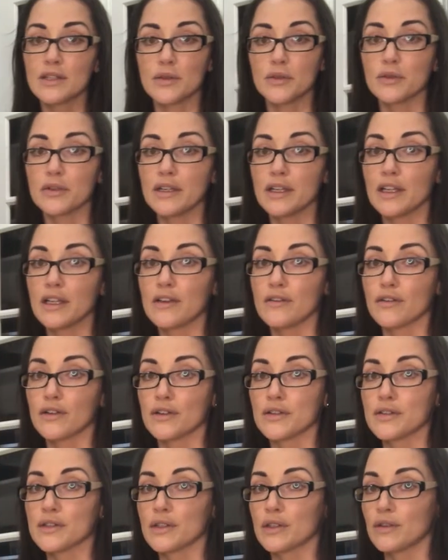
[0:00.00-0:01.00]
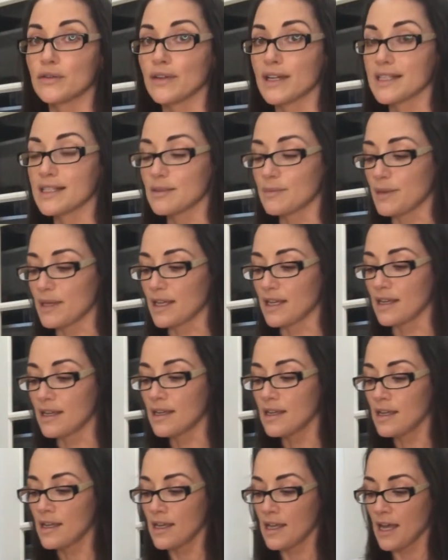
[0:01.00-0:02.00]
a really versatile recipe.
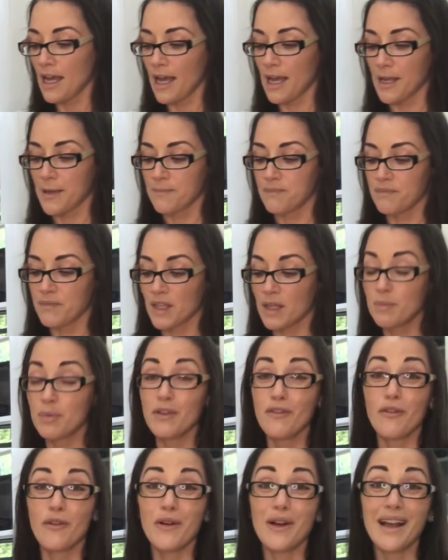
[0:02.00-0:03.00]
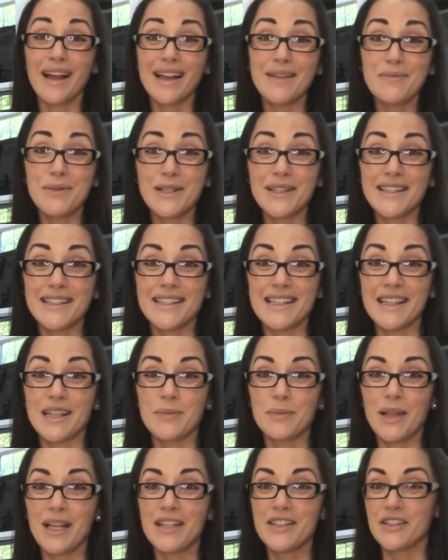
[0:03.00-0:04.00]
Before I put this in the
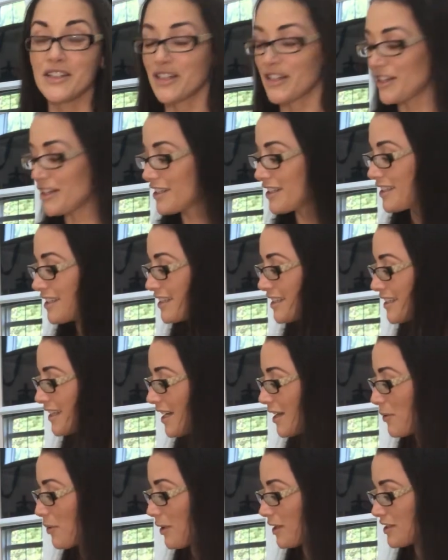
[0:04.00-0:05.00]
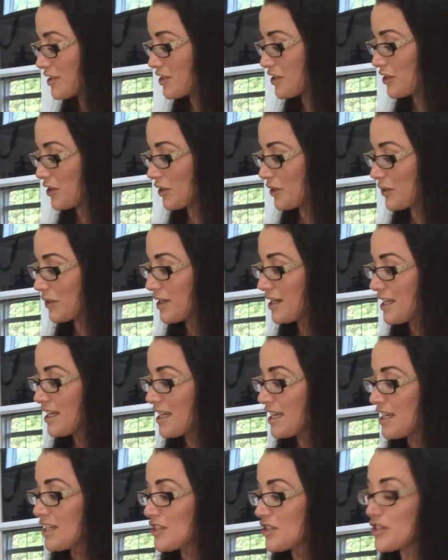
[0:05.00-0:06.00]
blender, I want to
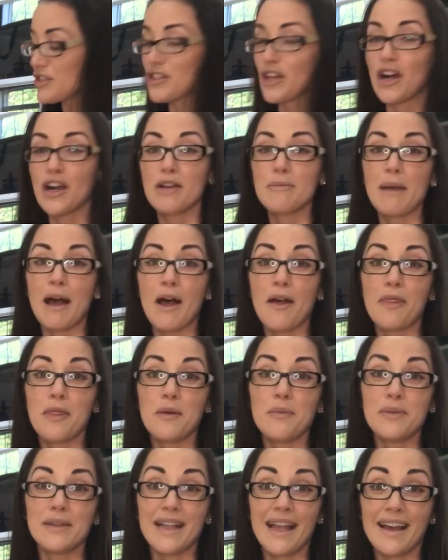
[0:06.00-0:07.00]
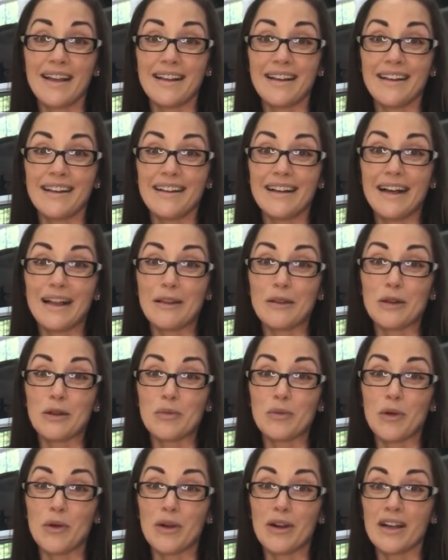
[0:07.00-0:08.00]
just talk about the banana a little
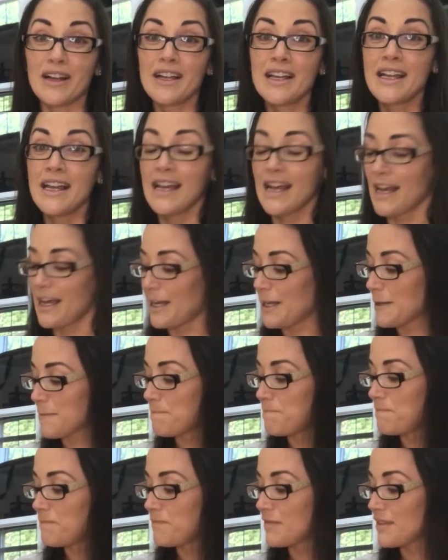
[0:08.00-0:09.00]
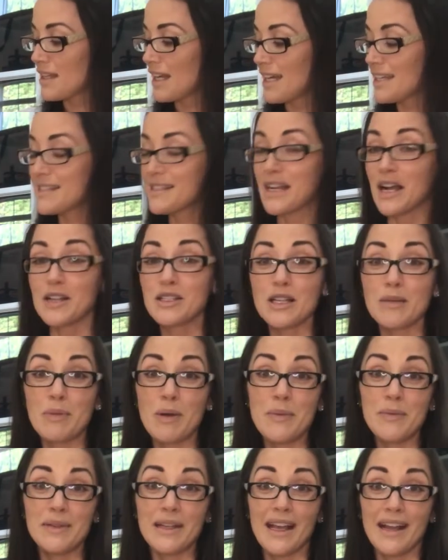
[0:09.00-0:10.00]
more. I stocked up
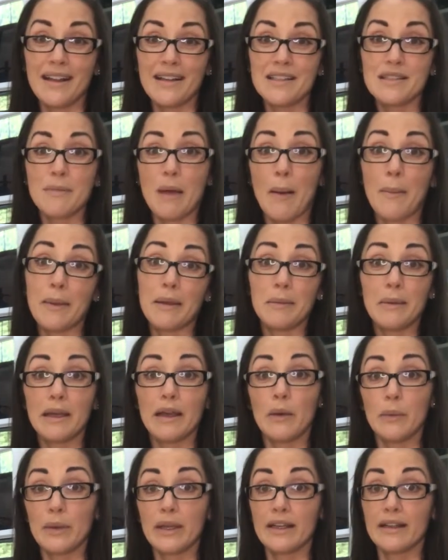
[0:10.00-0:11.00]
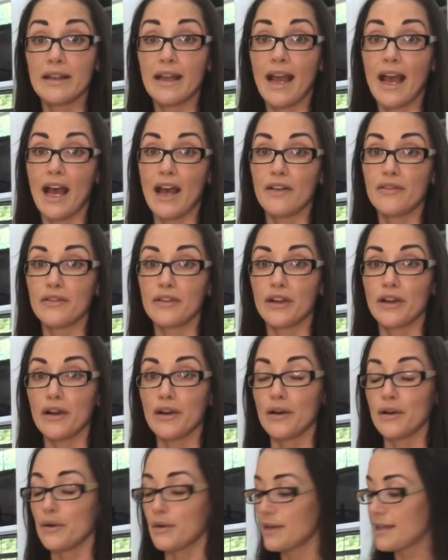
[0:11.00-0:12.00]
on bananas about maybe a week and a half
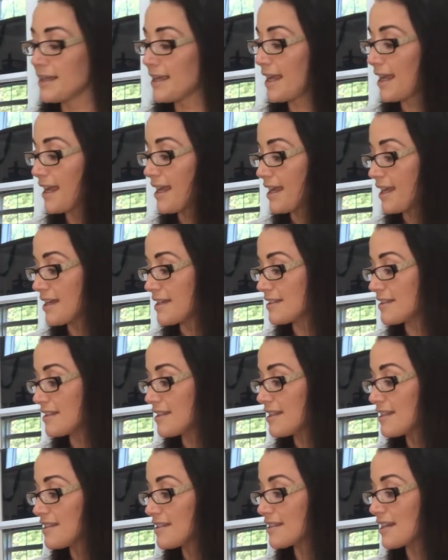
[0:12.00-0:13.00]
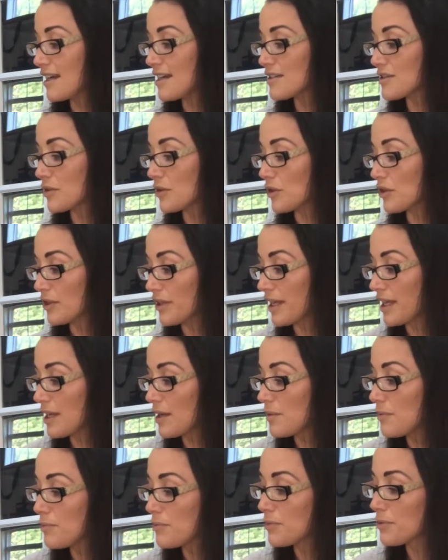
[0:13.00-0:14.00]
ago, and these guys are looking
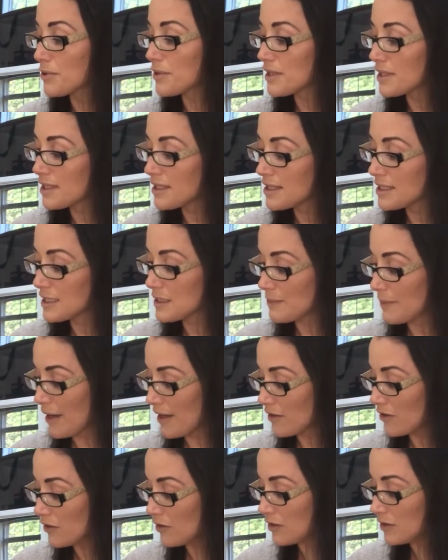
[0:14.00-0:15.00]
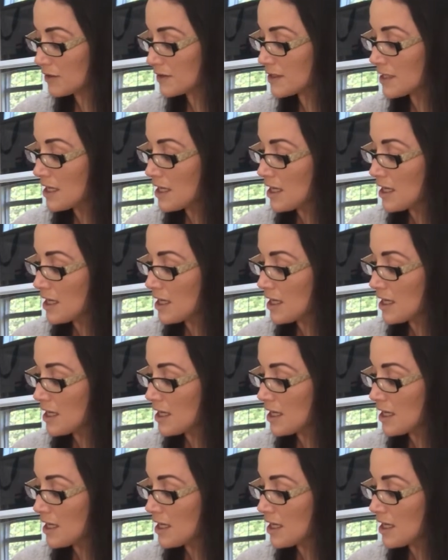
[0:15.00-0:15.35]
pretty speckled.